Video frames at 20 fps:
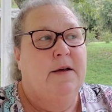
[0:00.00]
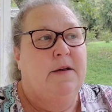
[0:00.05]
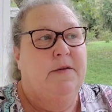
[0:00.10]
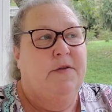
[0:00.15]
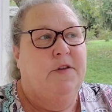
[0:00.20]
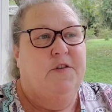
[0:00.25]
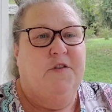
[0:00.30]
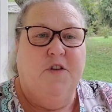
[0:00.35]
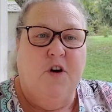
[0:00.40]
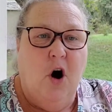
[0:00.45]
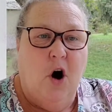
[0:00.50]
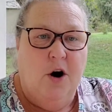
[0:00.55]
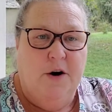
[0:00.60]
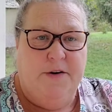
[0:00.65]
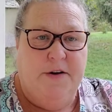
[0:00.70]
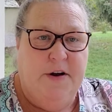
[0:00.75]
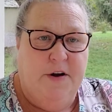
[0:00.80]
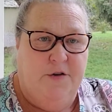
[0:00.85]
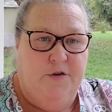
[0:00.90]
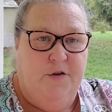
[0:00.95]
The scar
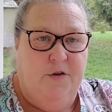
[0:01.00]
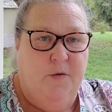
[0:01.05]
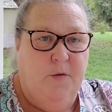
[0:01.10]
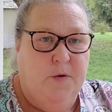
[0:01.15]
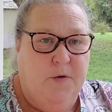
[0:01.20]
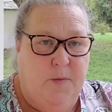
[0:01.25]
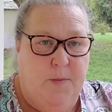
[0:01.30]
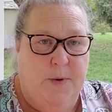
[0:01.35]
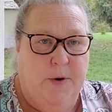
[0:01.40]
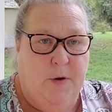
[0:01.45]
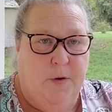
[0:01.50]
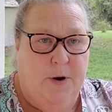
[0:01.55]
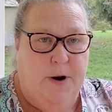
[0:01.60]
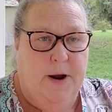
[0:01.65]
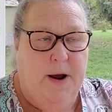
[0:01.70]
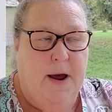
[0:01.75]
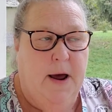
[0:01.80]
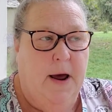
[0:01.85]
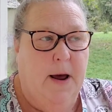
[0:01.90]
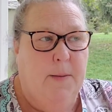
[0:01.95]
tissue was building
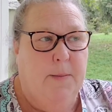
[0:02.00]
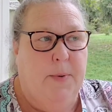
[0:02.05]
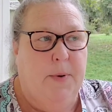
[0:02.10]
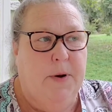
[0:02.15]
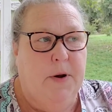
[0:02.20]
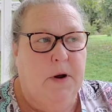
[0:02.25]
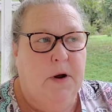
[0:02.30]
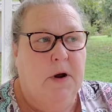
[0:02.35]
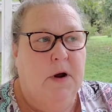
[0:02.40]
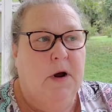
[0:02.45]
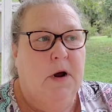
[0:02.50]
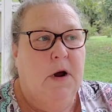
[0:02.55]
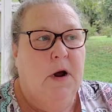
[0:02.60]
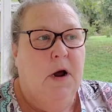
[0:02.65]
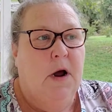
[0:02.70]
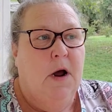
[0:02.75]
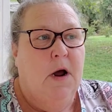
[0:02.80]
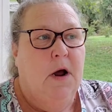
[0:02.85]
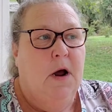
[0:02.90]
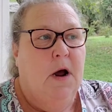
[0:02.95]
up.
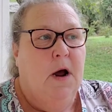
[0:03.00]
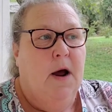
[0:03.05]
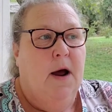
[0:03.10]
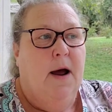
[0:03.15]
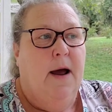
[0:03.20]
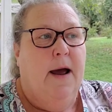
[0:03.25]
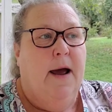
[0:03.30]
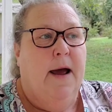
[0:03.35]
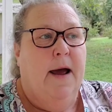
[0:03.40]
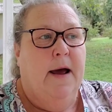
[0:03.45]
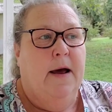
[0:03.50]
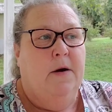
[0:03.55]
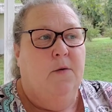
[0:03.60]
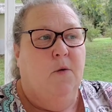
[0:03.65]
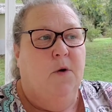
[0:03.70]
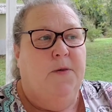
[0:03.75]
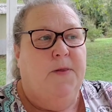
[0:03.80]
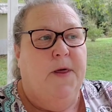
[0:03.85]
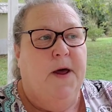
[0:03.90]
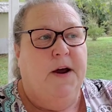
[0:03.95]
And
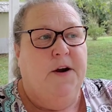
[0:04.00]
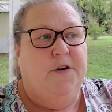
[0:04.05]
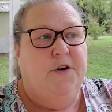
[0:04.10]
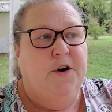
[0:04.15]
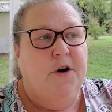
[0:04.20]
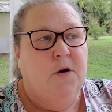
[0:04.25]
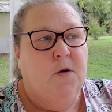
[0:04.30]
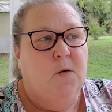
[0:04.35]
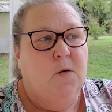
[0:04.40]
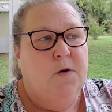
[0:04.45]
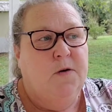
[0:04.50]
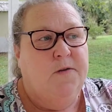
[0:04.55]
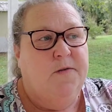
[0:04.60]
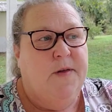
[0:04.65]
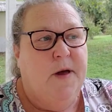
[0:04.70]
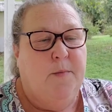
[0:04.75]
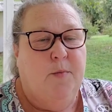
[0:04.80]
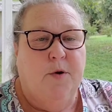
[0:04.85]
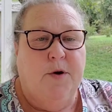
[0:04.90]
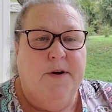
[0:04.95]
what they do is
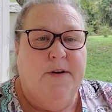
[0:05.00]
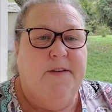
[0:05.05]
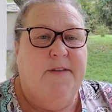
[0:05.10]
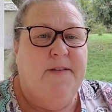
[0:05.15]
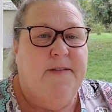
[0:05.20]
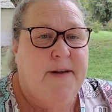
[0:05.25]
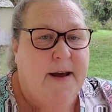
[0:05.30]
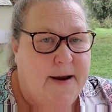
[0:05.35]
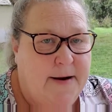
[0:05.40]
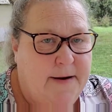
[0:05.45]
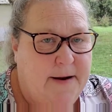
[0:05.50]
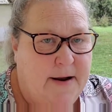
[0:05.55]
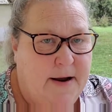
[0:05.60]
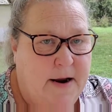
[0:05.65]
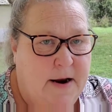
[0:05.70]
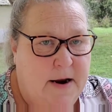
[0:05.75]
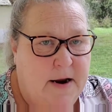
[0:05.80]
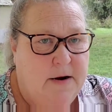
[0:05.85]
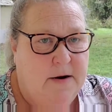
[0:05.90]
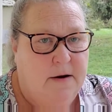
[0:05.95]
they put a stent
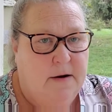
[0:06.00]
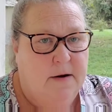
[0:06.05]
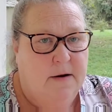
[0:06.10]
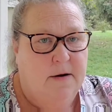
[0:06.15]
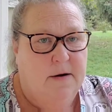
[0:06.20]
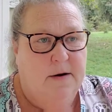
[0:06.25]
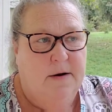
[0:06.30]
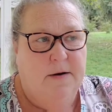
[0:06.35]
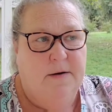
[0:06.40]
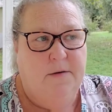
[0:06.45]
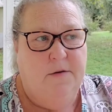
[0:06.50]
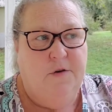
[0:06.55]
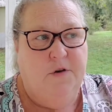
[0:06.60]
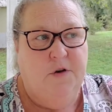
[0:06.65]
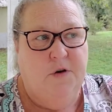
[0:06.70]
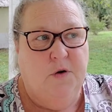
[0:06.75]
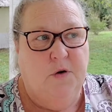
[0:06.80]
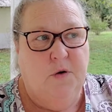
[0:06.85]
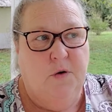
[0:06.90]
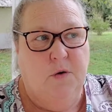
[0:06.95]
in it
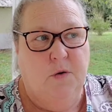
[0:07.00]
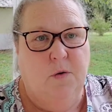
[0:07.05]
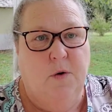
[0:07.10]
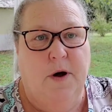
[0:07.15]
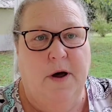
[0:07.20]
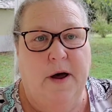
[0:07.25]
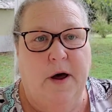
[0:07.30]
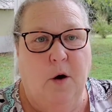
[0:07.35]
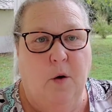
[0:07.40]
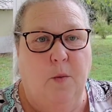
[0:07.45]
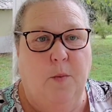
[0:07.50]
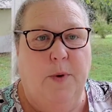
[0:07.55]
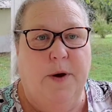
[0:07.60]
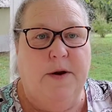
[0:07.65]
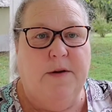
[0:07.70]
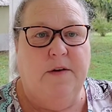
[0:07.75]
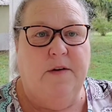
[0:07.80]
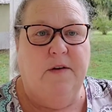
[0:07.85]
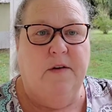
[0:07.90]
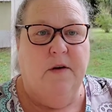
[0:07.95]
to help
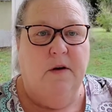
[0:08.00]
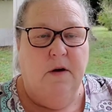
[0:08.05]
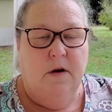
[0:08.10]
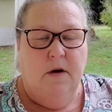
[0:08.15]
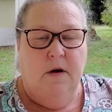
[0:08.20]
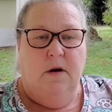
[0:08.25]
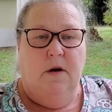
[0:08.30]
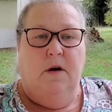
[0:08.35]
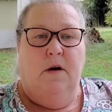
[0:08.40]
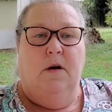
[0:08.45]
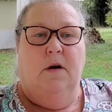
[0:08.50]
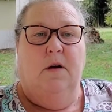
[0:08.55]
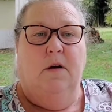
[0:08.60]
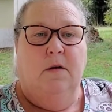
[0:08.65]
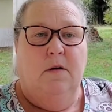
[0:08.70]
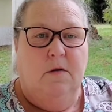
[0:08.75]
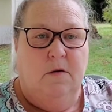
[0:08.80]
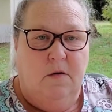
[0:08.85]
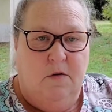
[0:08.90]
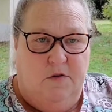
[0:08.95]
it
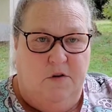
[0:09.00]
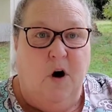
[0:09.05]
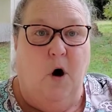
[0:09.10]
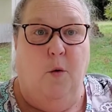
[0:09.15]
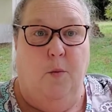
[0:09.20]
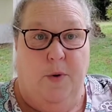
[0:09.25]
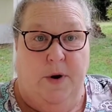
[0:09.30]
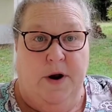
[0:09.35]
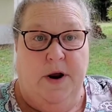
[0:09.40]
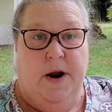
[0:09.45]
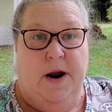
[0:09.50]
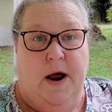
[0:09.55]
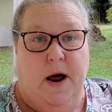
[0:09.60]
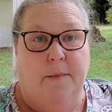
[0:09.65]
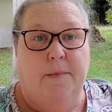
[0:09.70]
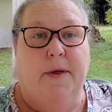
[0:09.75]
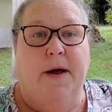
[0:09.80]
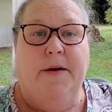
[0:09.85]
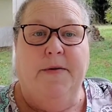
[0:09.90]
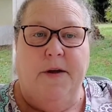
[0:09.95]
to open it
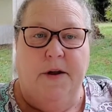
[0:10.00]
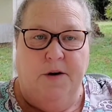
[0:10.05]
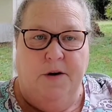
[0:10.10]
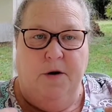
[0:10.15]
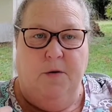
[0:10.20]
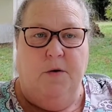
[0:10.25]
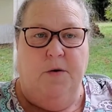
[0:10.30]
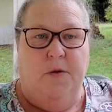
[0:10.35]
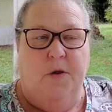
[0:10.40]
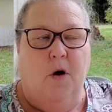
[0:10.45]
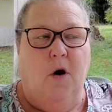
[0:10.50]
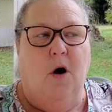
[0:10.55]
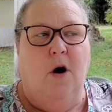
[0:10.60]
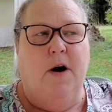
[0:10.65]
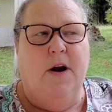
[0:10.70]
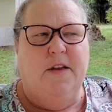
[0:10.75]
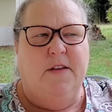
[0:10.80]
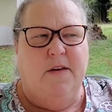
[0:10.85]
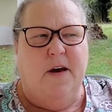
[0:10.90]
up like they do with the heart.